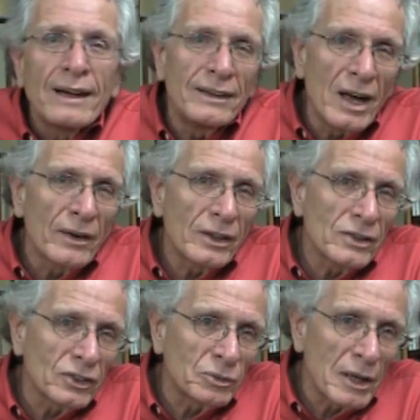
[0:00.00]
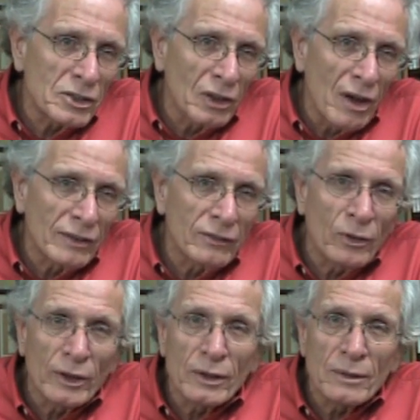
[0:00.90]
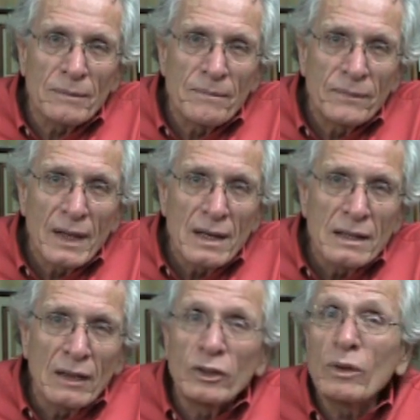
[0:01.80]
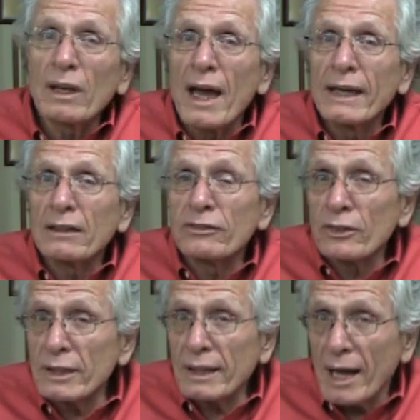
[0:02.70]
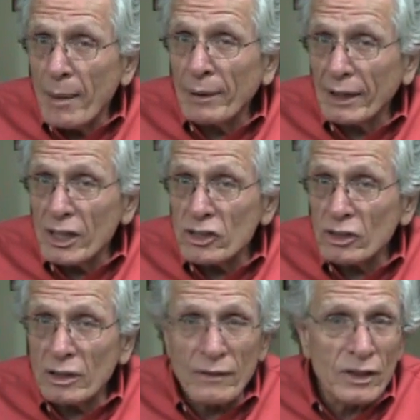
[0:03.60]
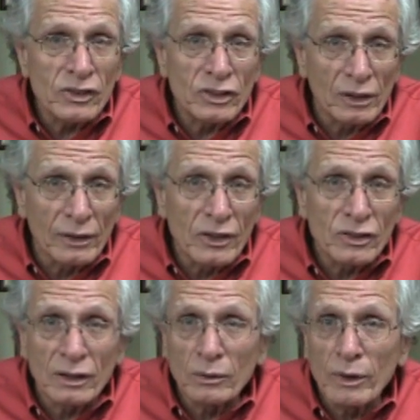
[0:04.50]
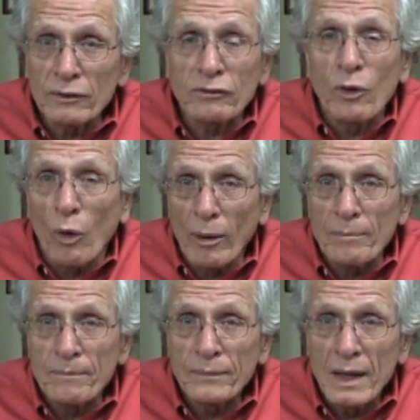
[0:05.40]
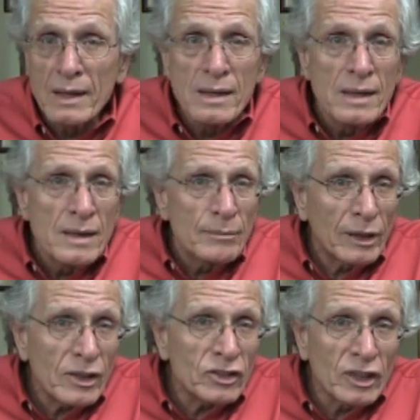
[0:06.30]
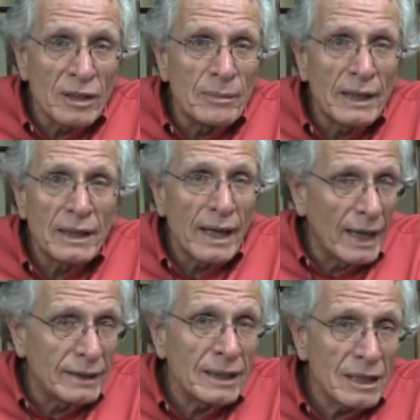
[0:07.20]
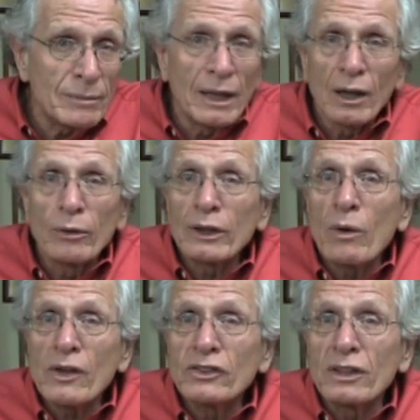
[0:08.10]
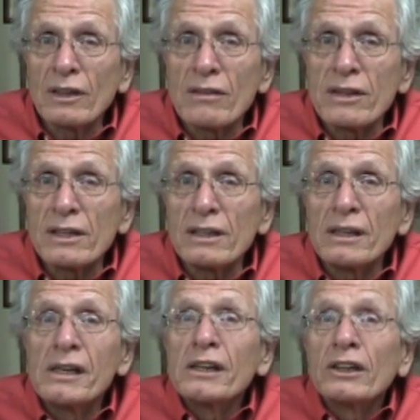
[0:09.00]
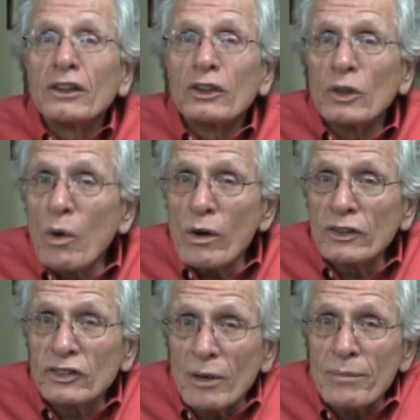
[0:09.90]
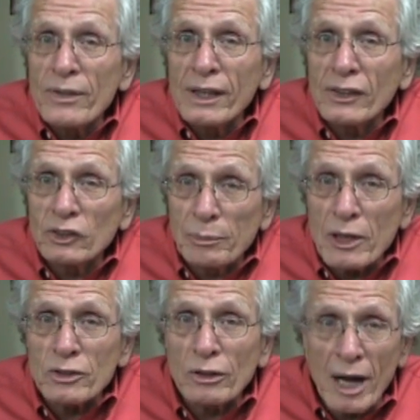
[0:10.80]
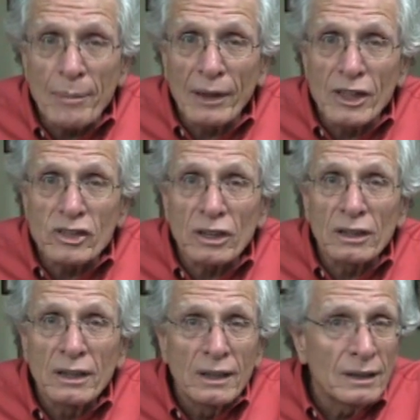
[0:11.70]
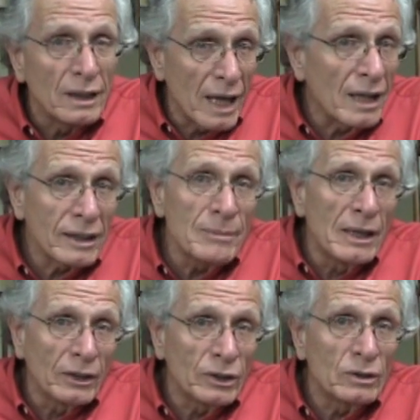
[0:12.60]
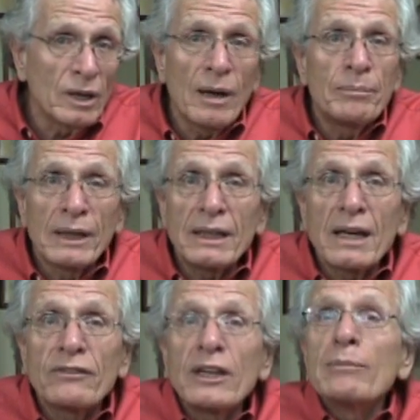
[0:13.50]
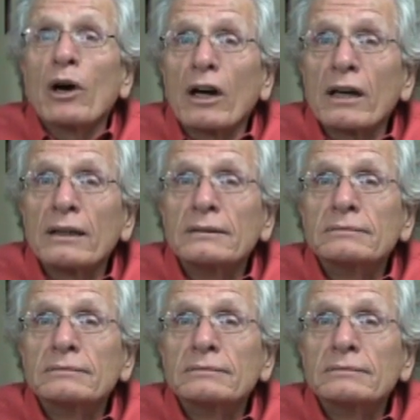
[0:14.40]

And now here's a special offer for you. If you would like a free compilation of this series in written form, please send me an email requesting the You're Something Special compilation, and I'll email you a P D F ebook.